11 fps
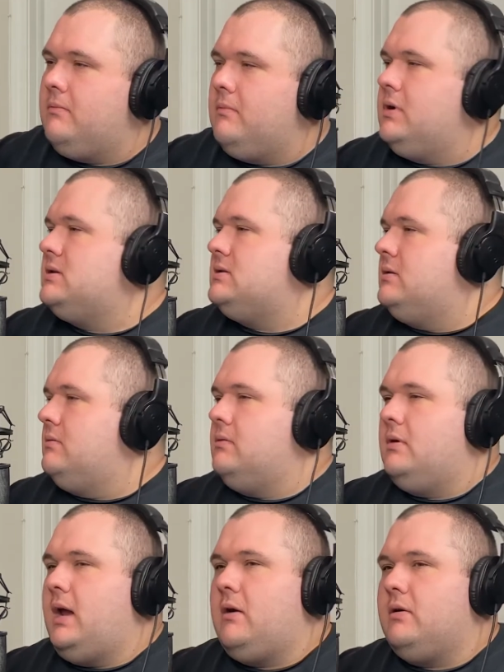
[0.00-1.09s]
Sorry
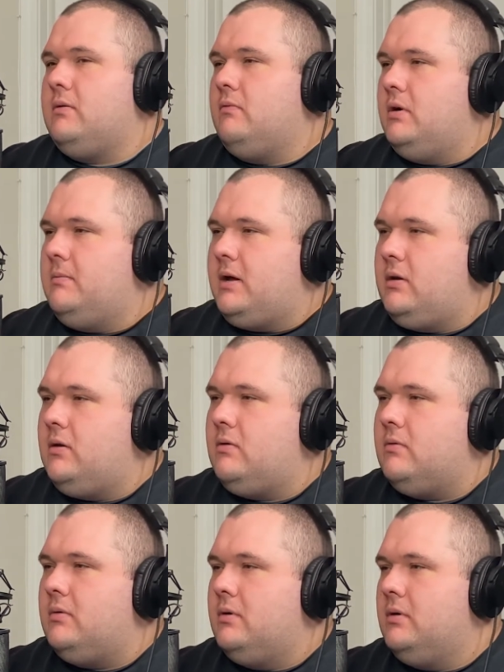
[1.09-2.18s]
guys, that was a little bit of a tangent there.